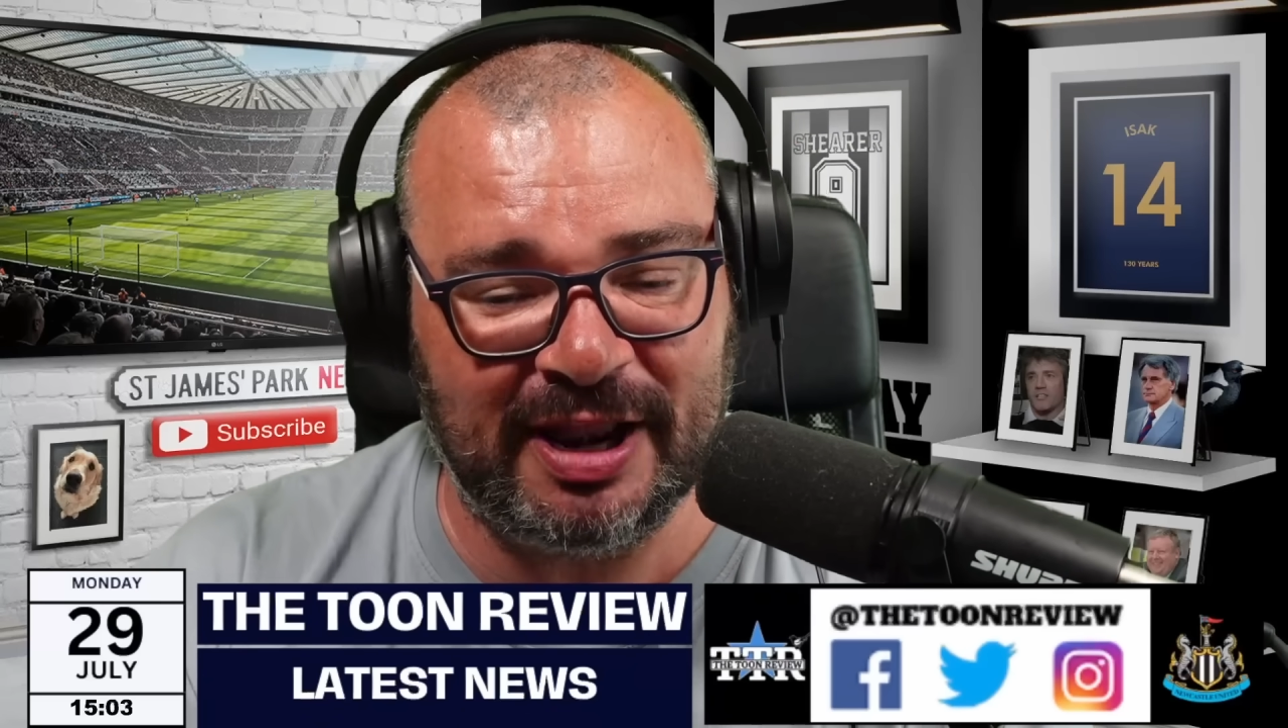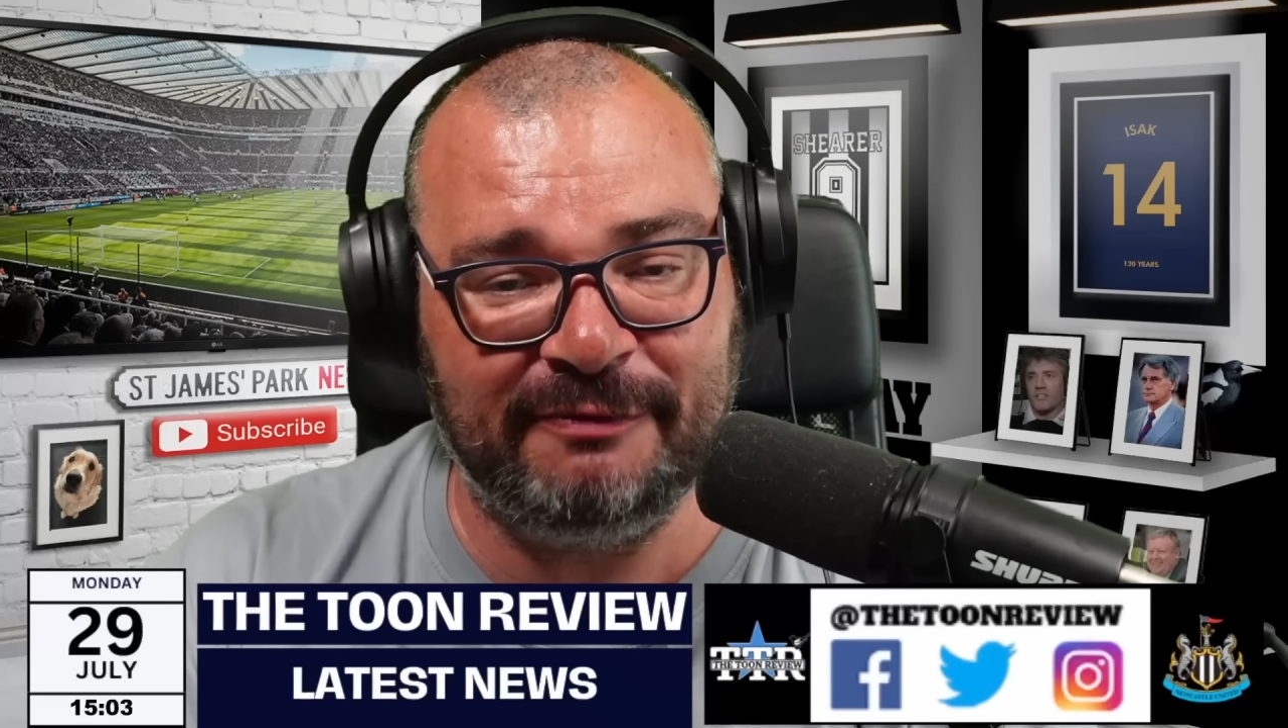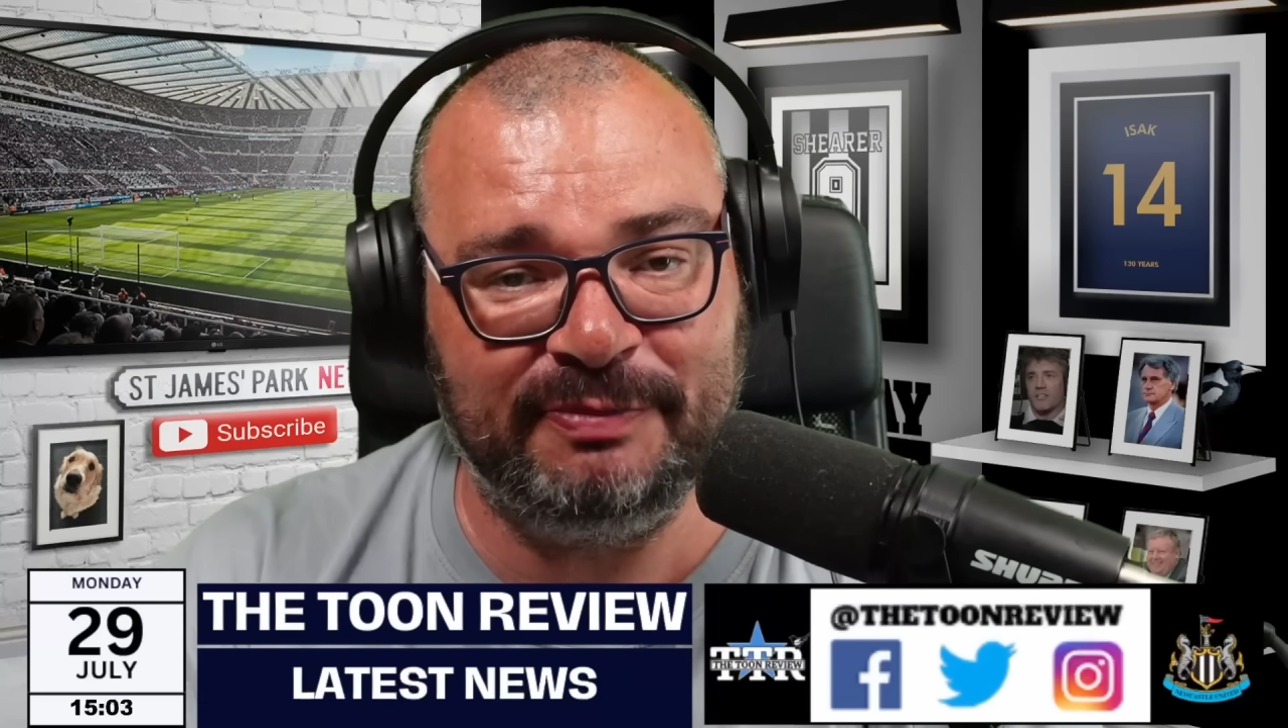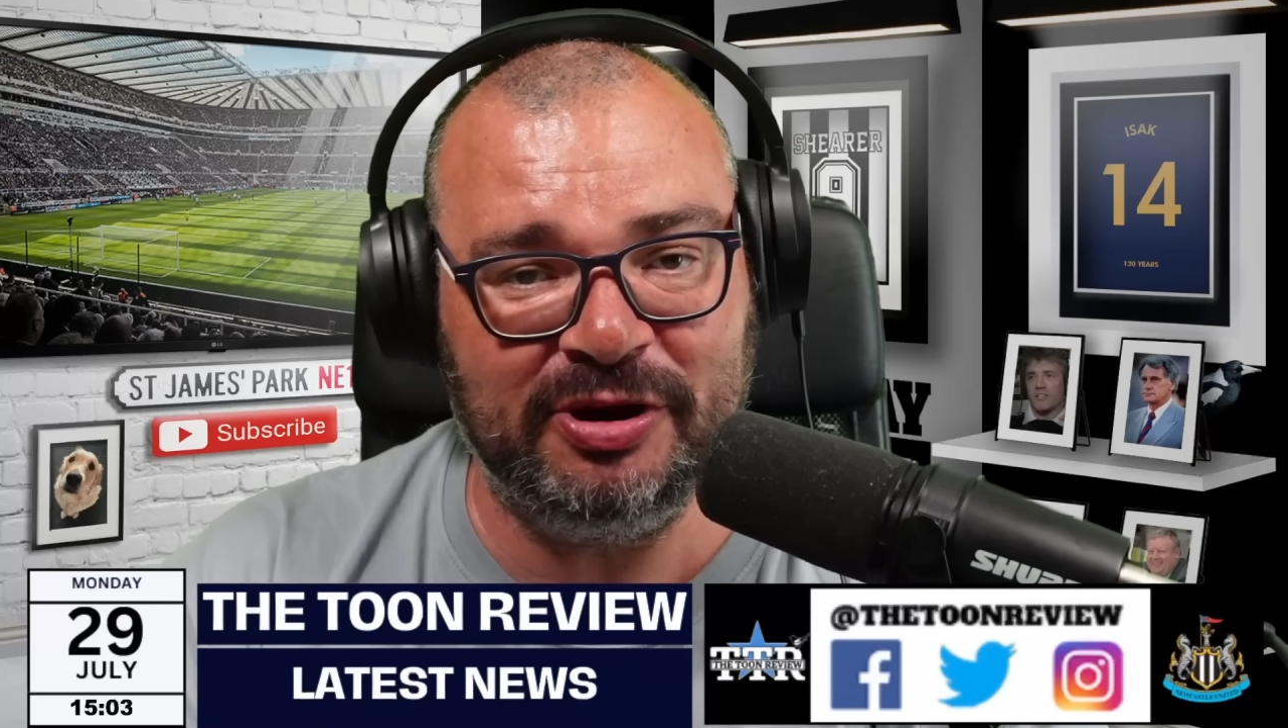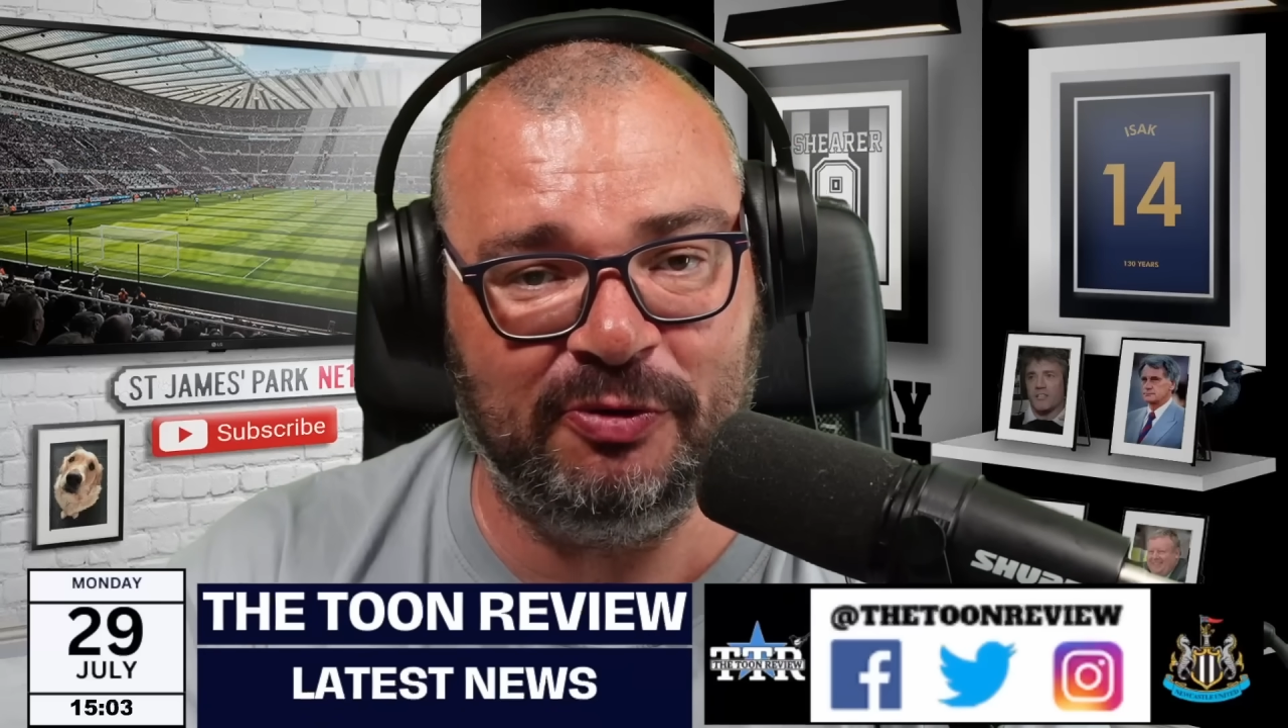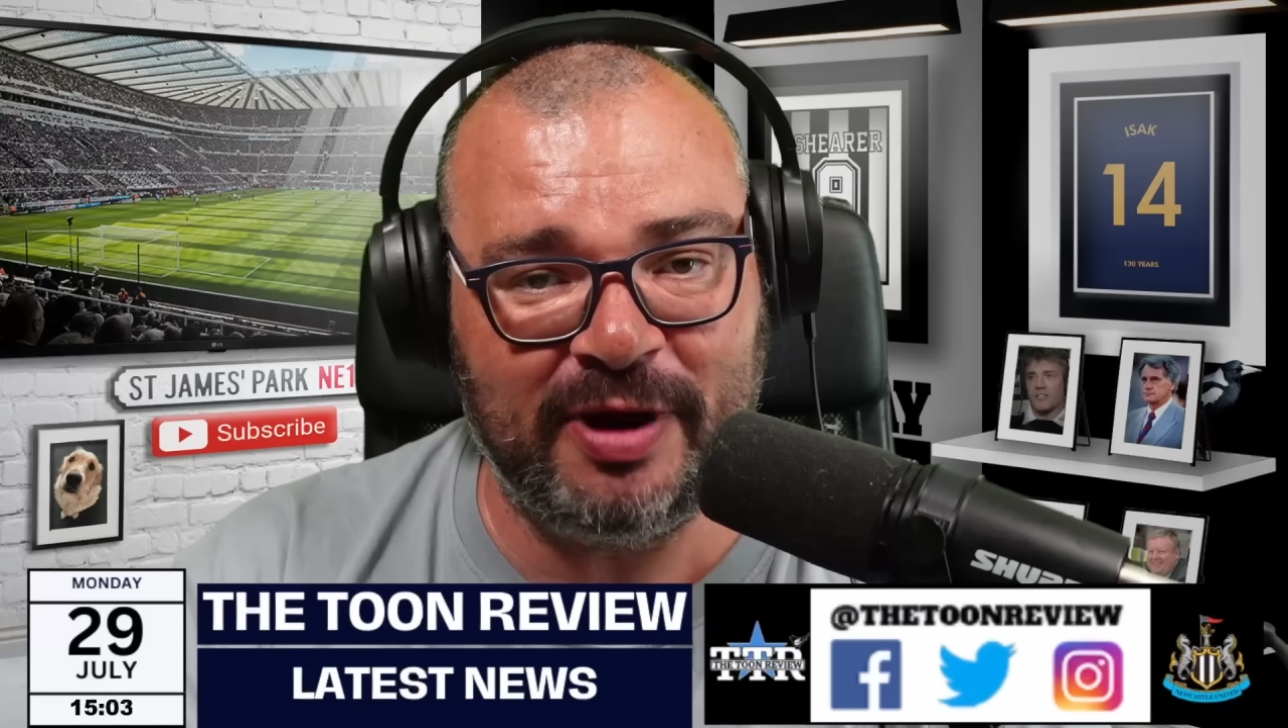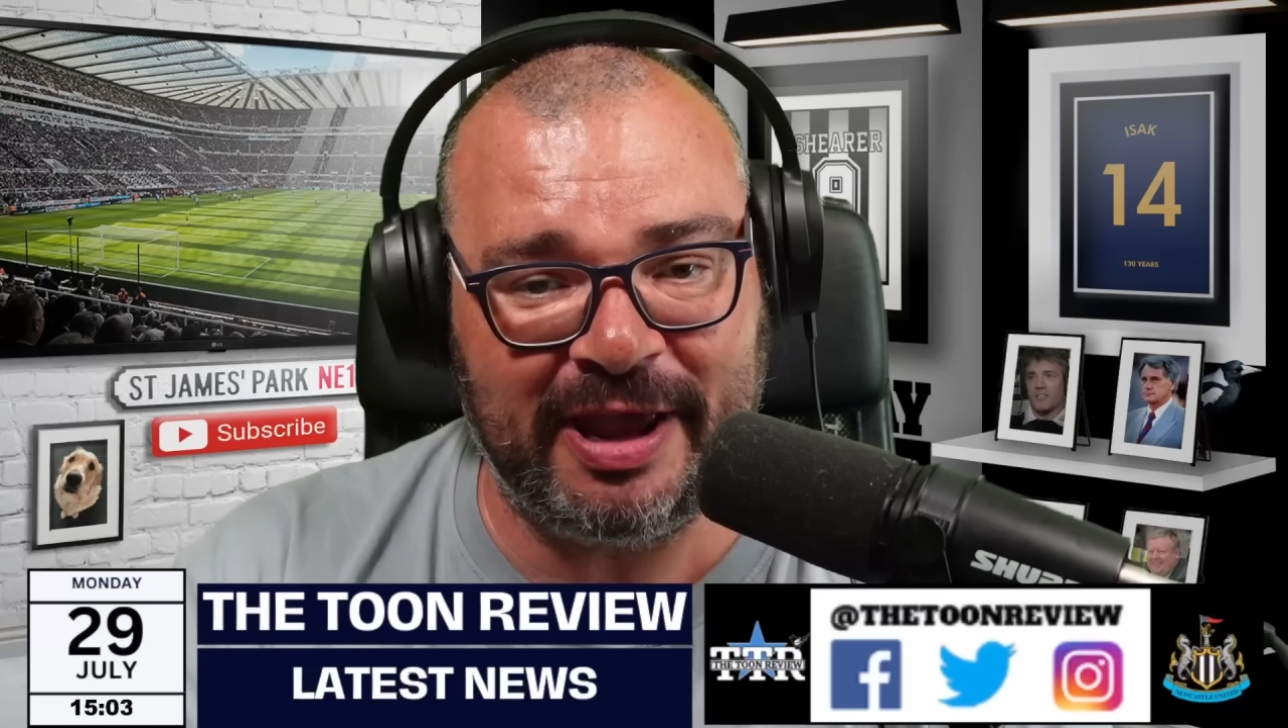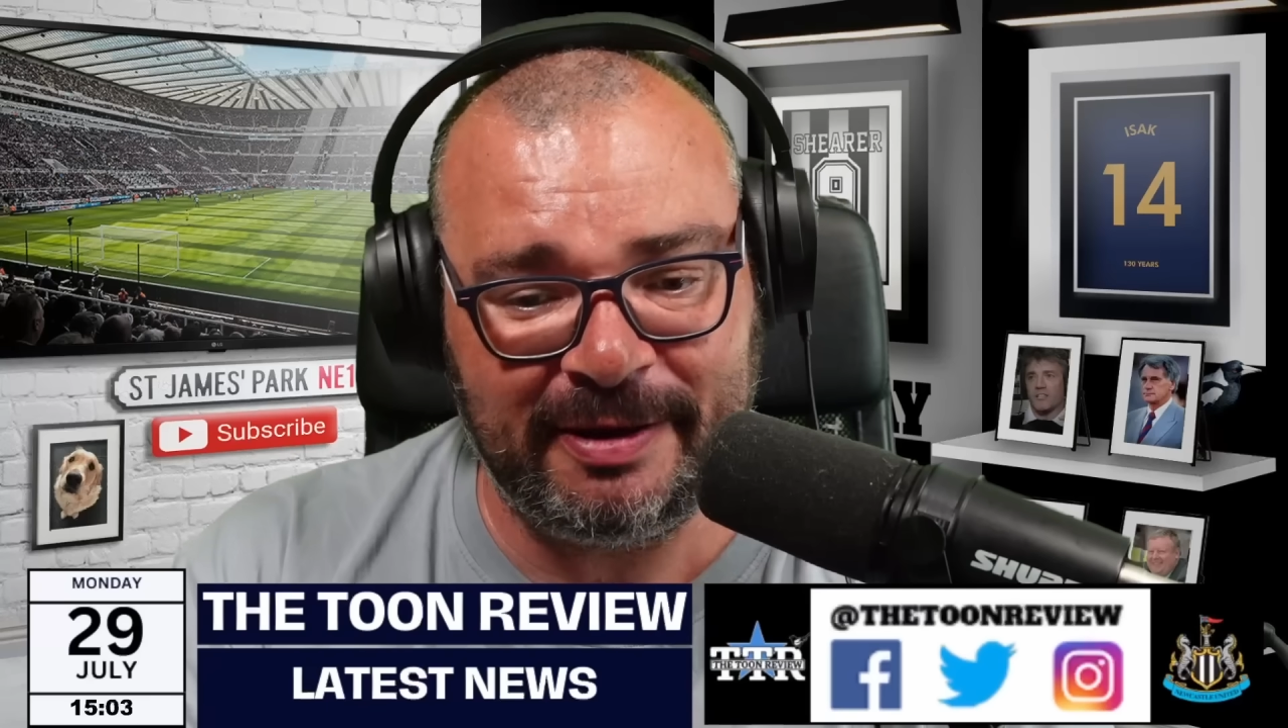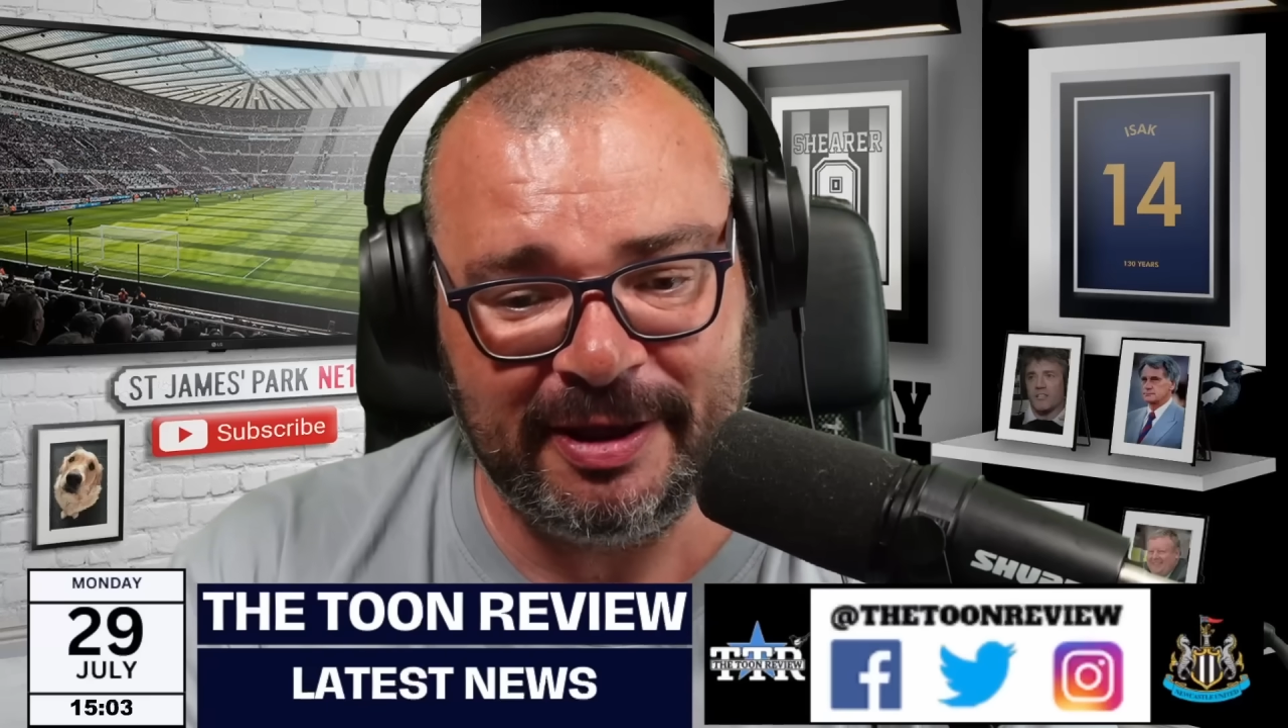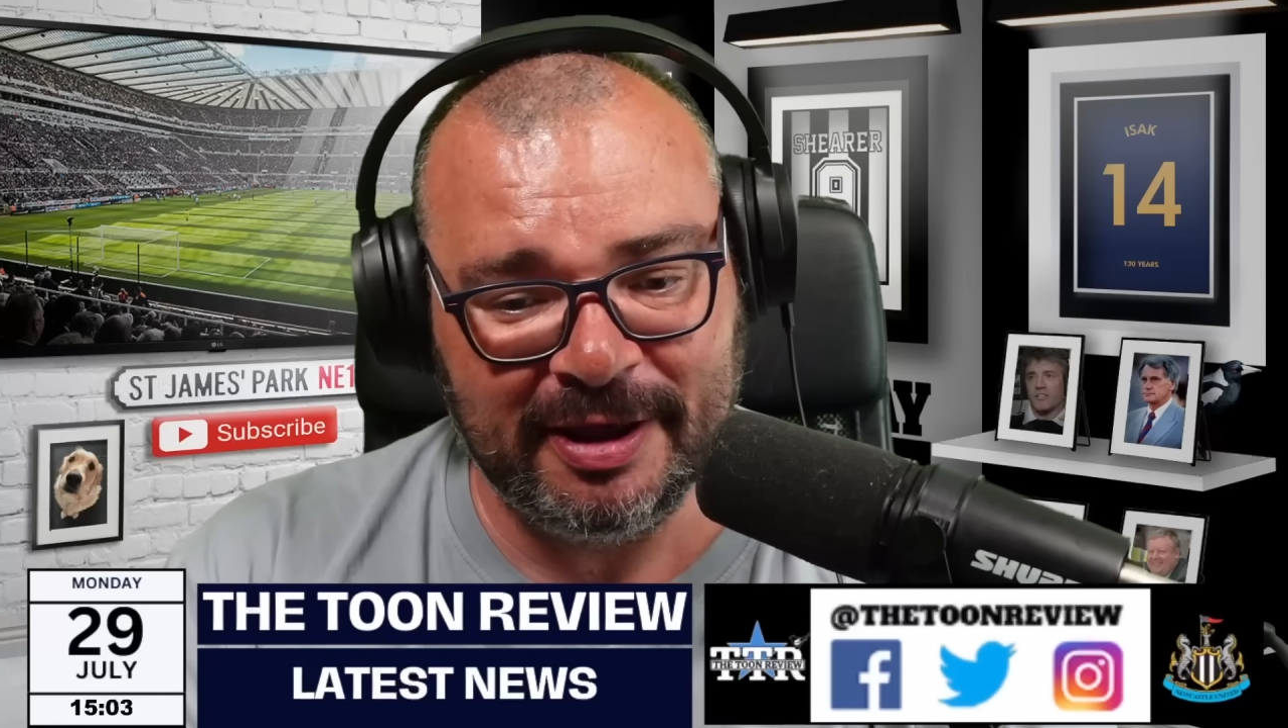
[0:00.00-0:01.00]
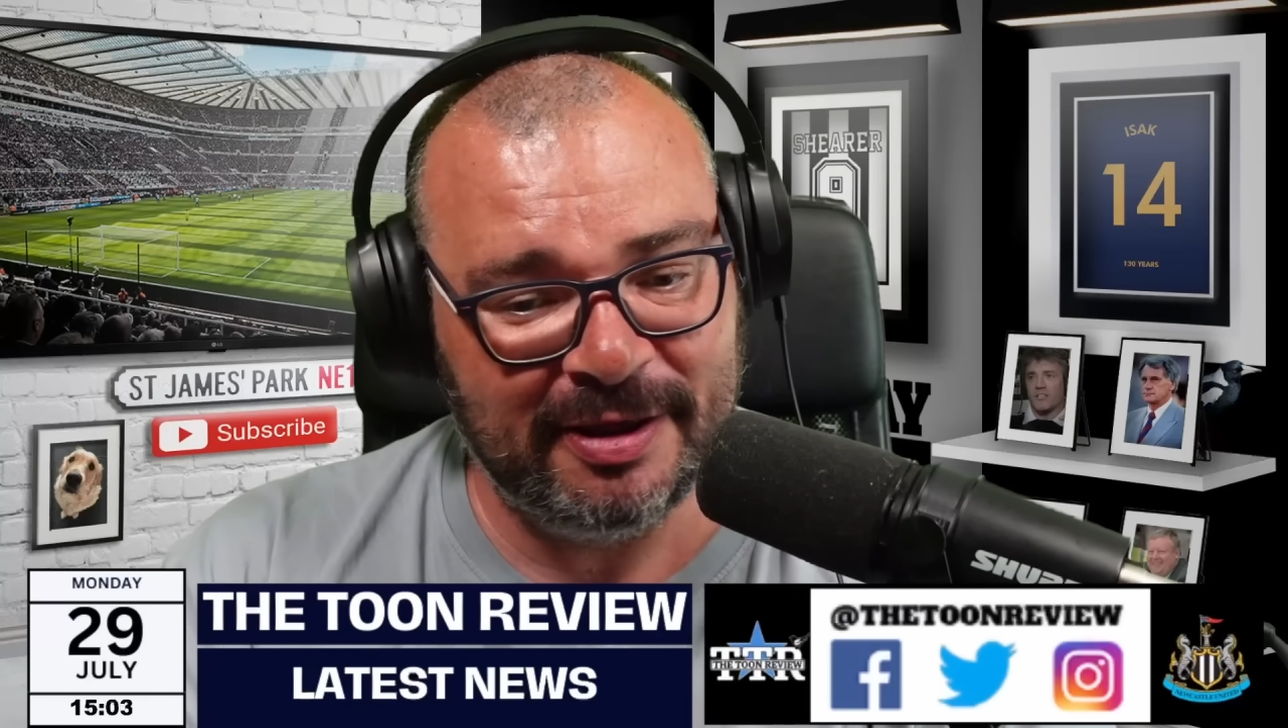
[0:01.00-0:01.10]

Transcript: I've been away.